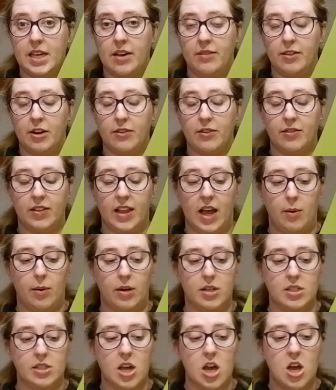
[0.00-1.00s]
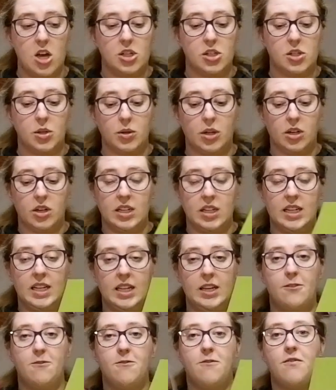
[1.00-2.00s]
of your flowers. So you're going to
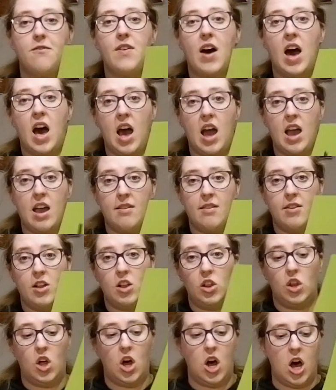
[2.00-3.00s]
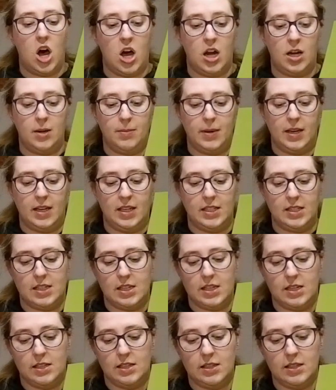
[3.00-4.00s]
need 5 long
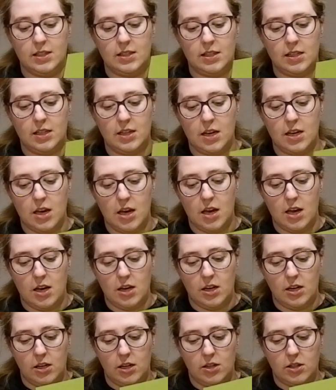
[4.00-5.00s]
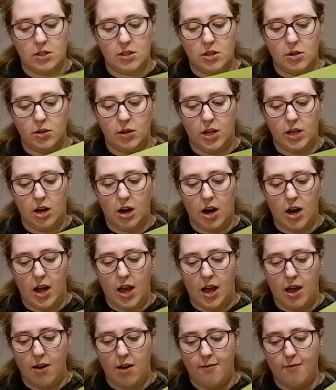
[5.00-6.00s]
pieces. So here I
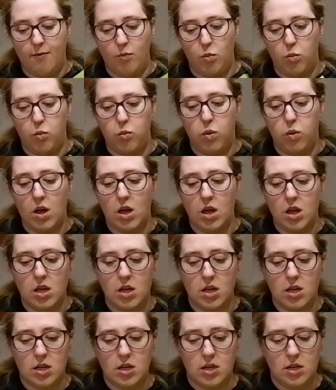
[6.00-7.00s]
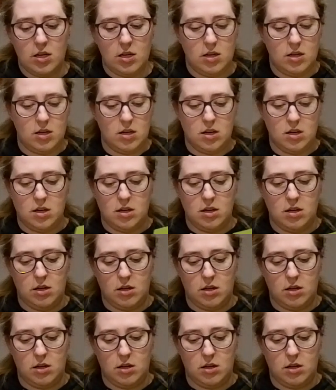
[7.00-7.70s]
have 1,